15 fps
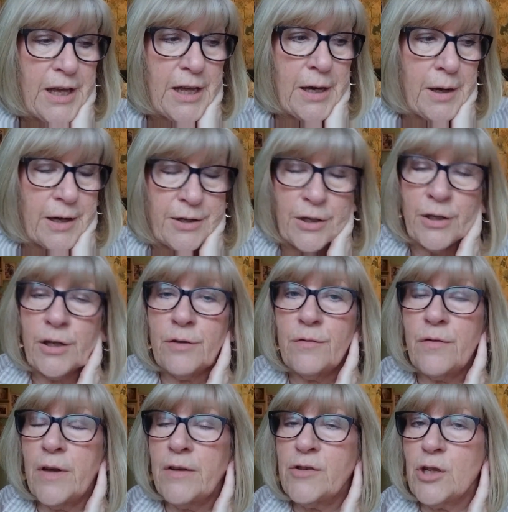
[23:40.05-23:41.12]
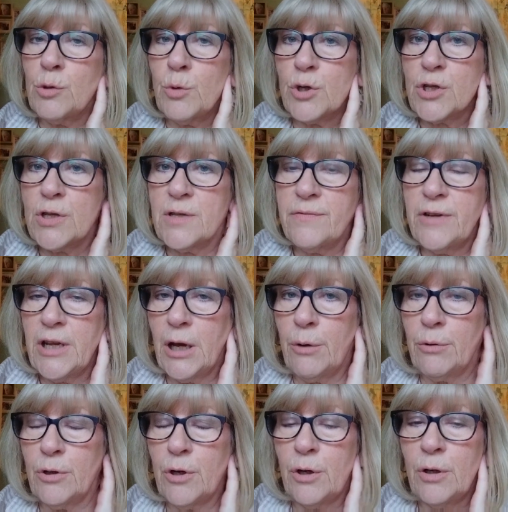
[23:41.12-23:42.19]
I don't know if she'll watch this video
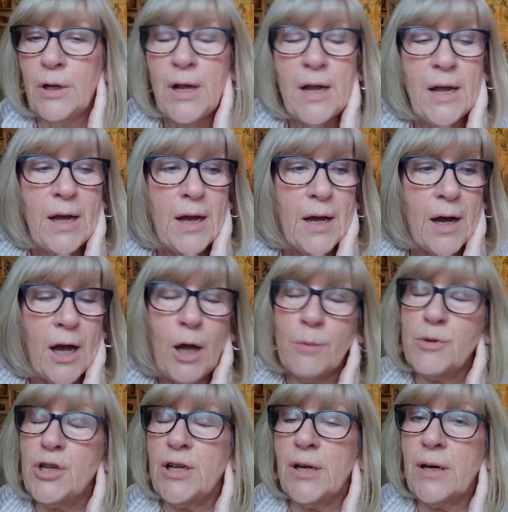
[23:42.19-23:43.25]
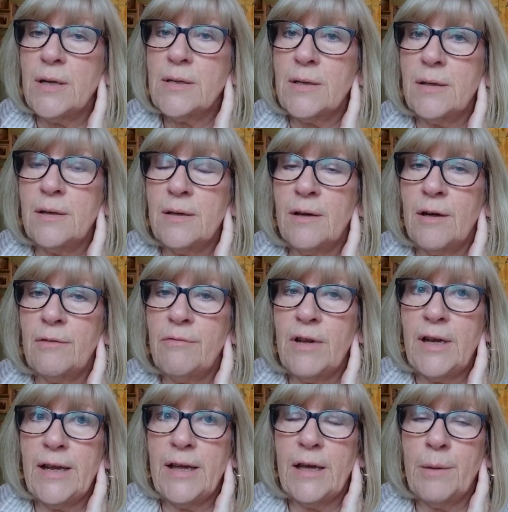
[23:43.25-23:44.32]
or not. I hope she does, and I
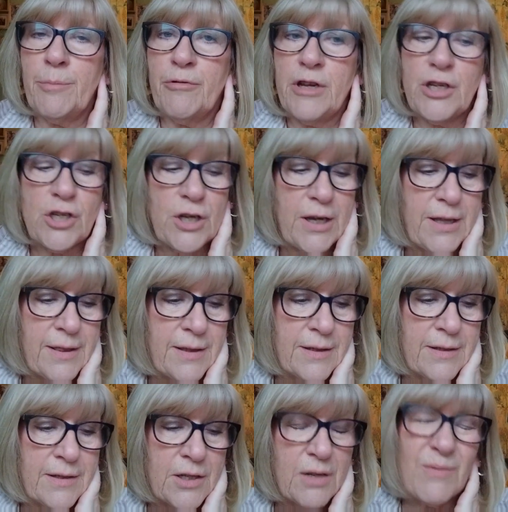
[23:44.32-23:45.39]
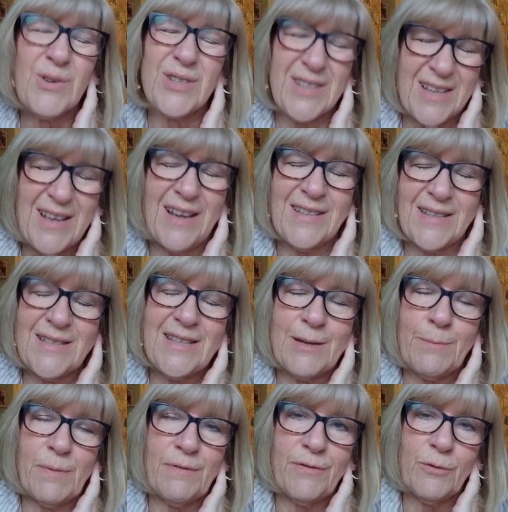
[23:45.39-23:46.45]
really appreciate that, because as I
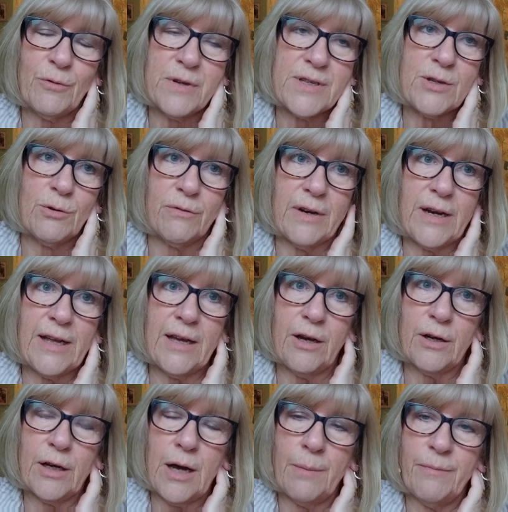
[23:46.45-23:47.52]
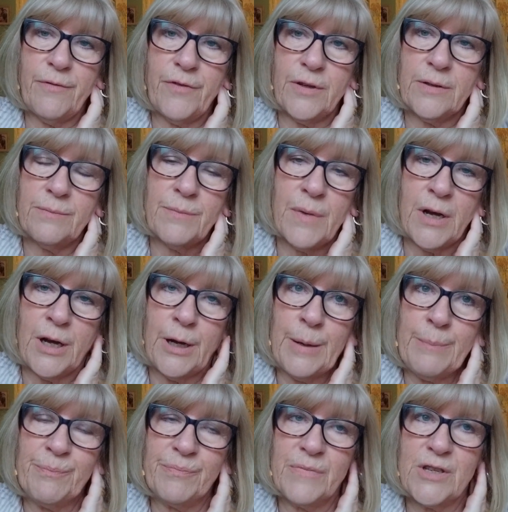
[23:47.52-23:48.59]
said before, it's not really her comfort
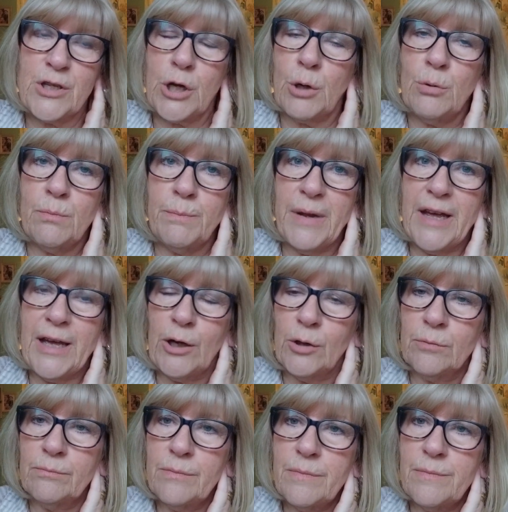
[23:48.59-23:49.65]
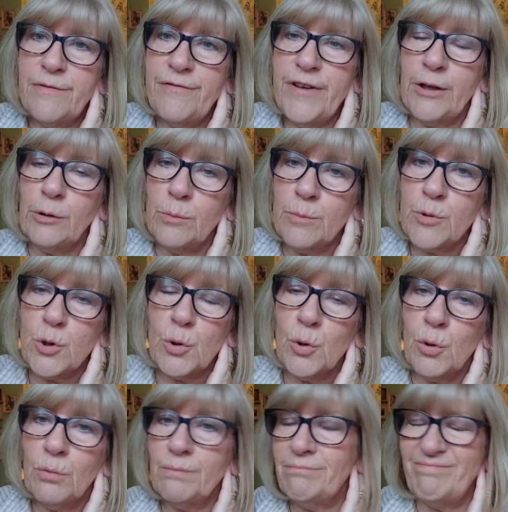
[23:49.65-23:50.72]
zone being filmed
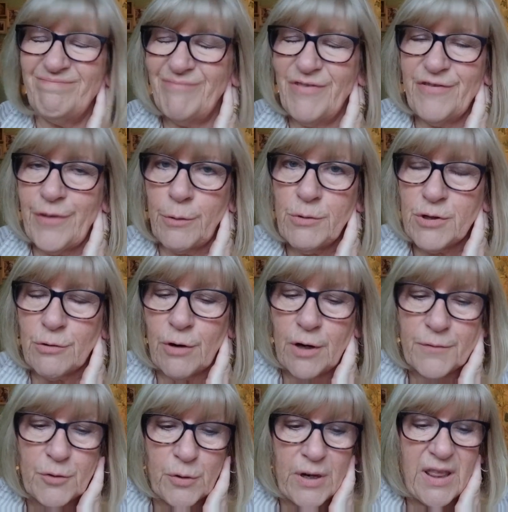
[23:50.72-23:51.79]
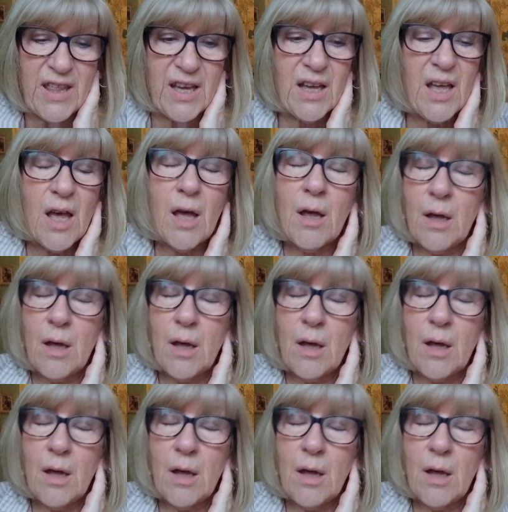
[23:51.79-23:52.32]
or photographed or anything.